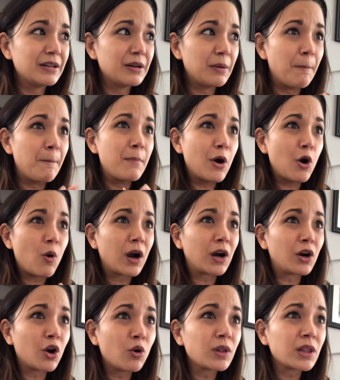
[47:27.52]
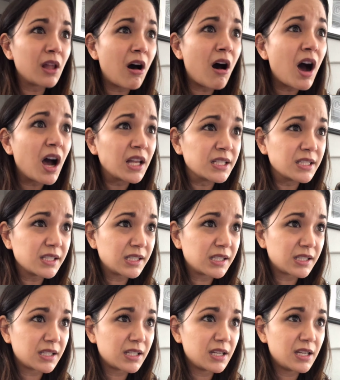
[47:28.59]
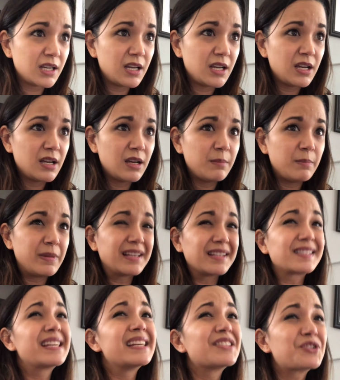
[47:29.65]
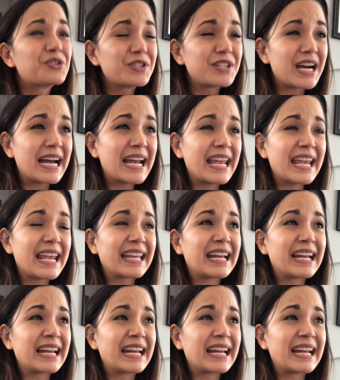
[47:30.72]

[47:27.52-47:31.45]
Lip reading: mow our own lawns because kids are dying,